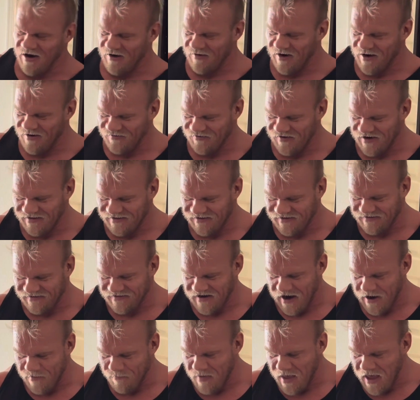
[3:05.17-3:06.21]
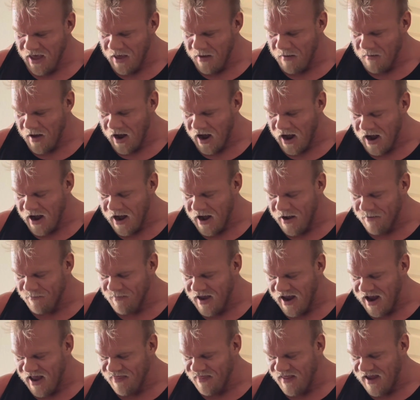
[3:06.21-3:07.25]
was right this time.
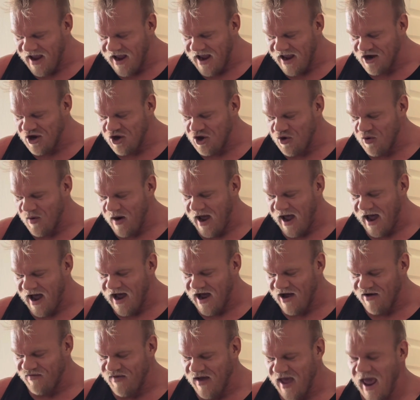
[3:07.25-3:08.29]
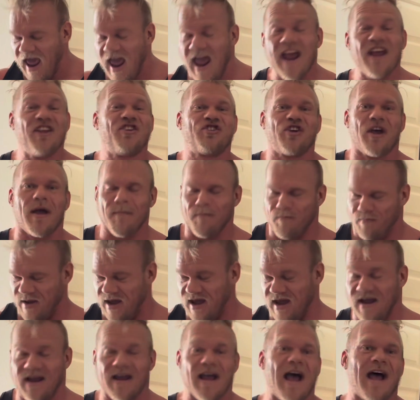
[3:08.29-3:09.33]
And then you have
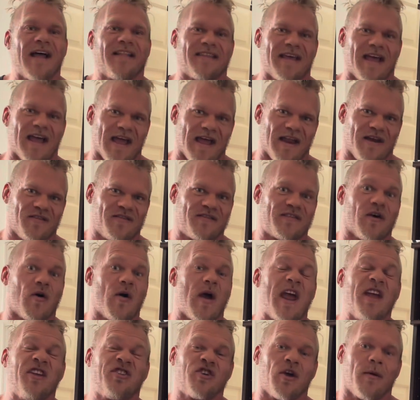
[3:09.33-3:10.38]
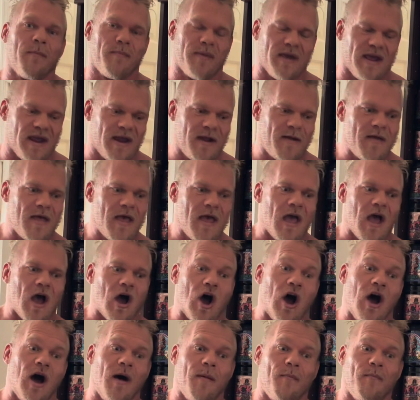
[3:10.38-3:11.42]
HMB at the end. So HMB
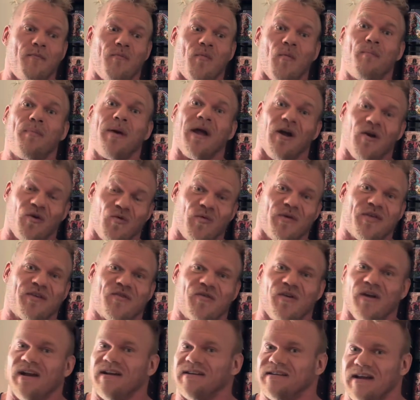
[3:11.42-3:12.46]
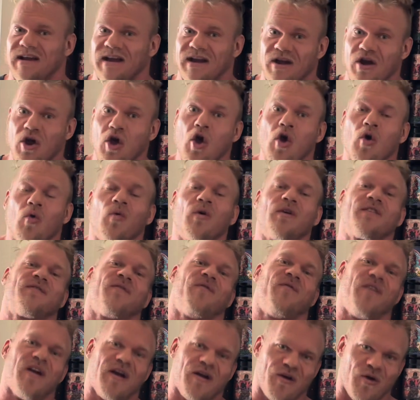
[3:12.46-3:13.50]
paired with creatine works
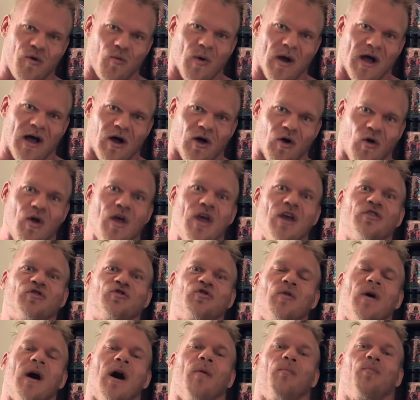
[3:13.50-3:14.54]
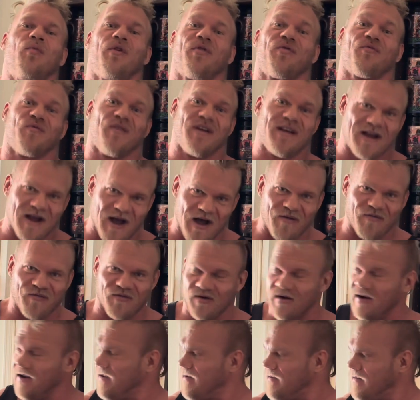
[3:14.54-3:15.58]
very well to help with
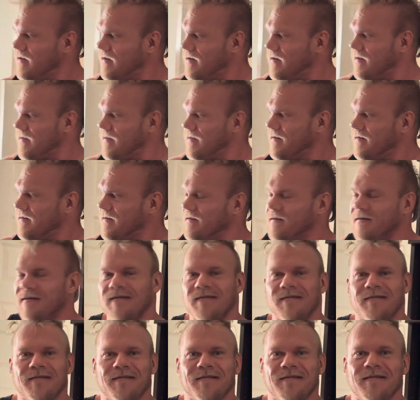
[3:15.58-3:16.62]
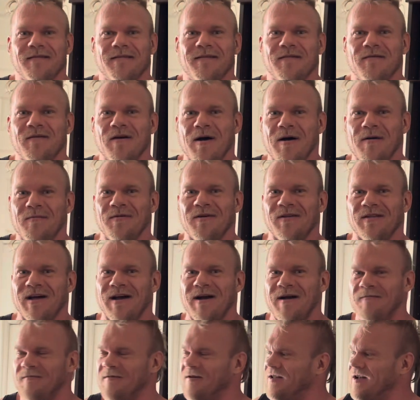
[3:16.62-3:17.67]
recovery. Well, I'm
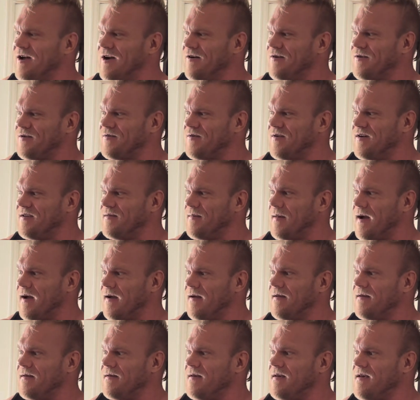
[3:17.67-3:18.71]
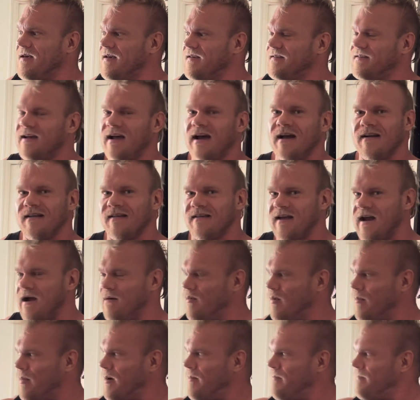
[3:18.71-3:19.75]
gonna let her squeeze by. Say hi to the
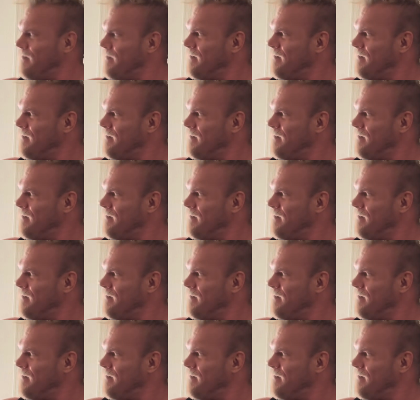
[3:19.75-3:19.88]
camera, Buff.